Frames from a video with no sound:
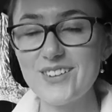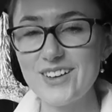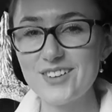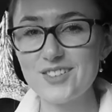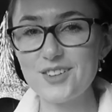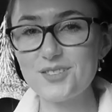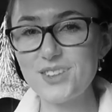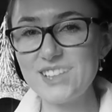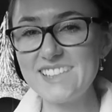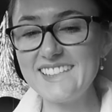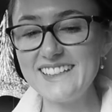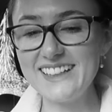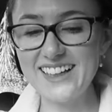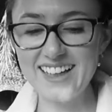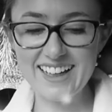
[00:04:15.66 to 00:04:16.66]

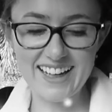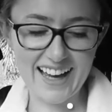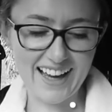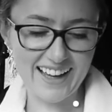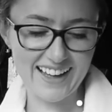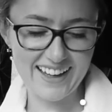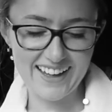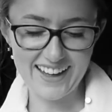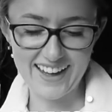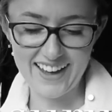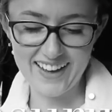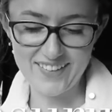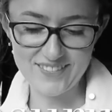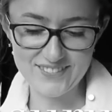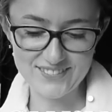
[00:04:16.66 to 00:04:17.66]
everybody, I
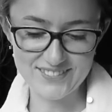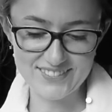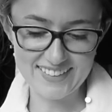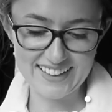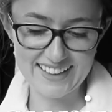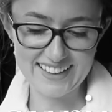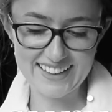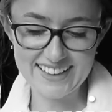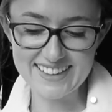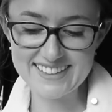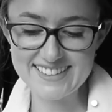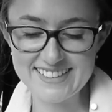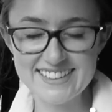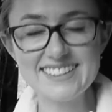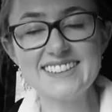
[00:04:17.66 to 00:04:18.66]
am here
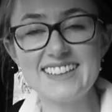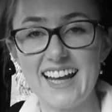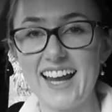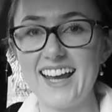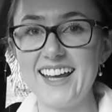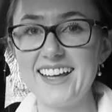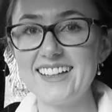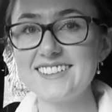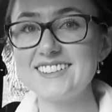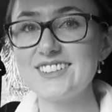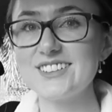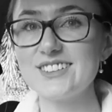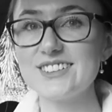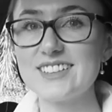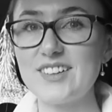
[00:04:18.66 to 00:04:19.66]
today to
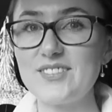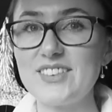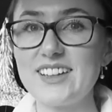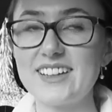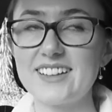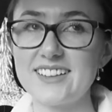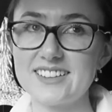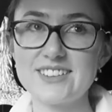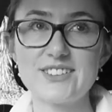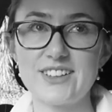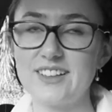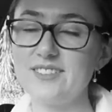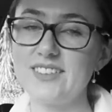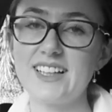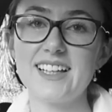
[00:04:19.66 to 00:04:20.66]
do something
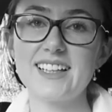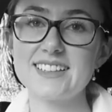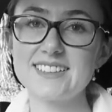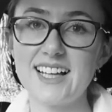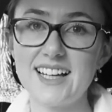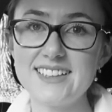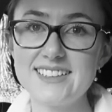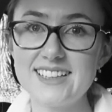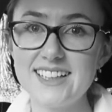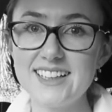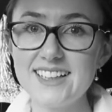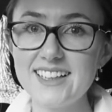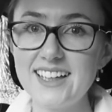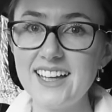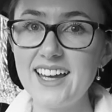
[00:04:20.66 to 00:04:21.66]
extremely
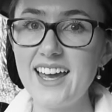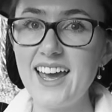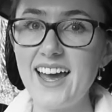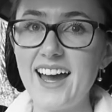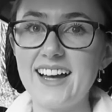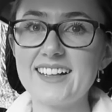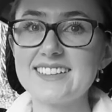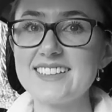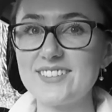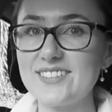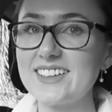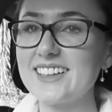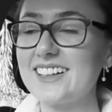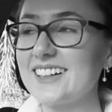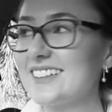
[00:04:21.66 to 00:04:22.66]
exciting, and it's
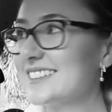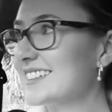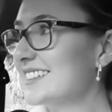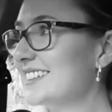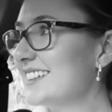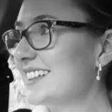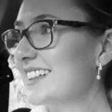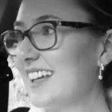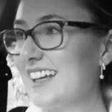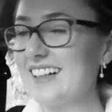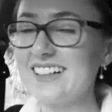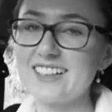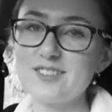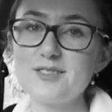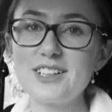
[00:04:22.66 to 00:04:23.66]
something that I still get a
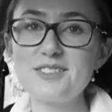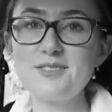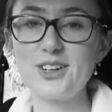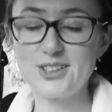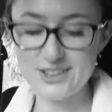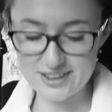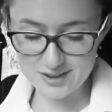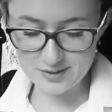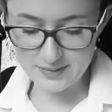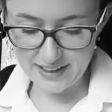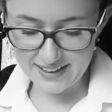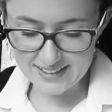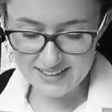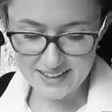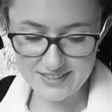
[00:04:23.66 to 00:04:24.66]
little bit emotional
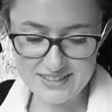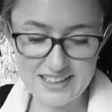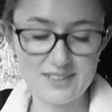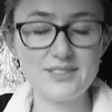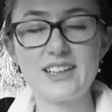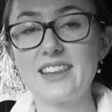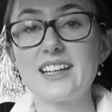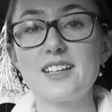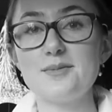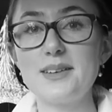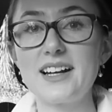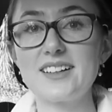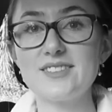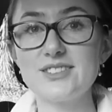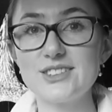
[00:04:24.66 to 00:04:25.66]
about every time I think
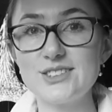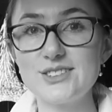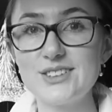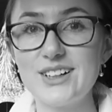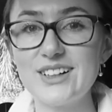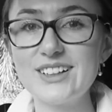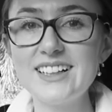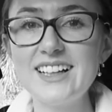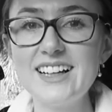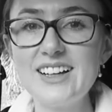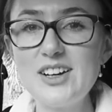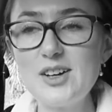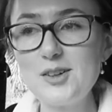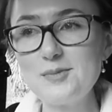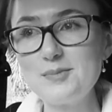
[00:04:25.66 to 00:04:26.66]
about it for too long.
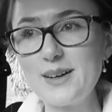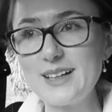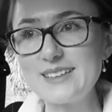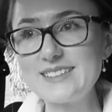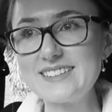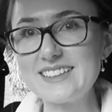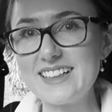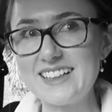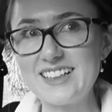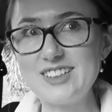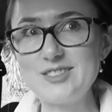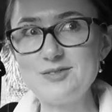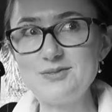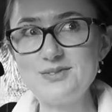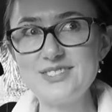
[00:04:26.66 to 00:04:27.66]
But
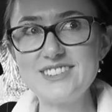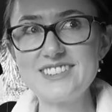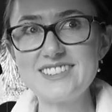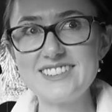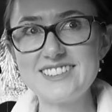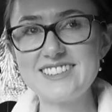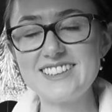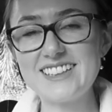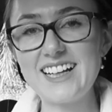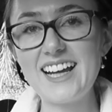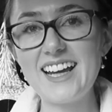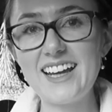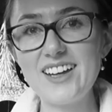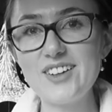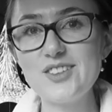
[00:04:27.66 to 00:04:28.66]

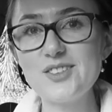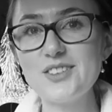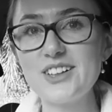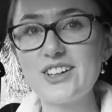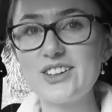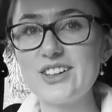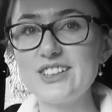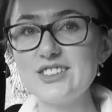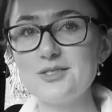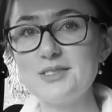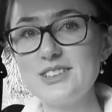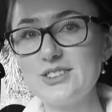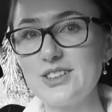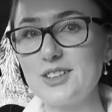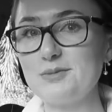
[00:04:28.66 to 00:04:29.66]
today we are going to
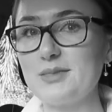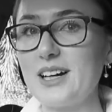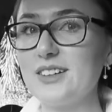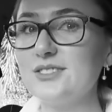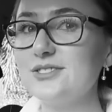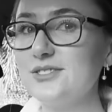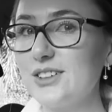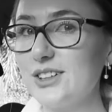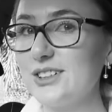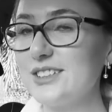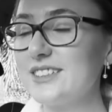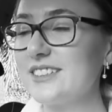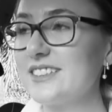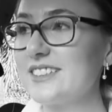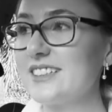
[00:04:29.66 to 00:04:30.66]
be doing my
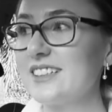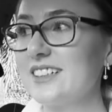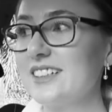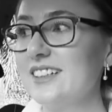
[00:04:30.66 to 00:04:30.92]
first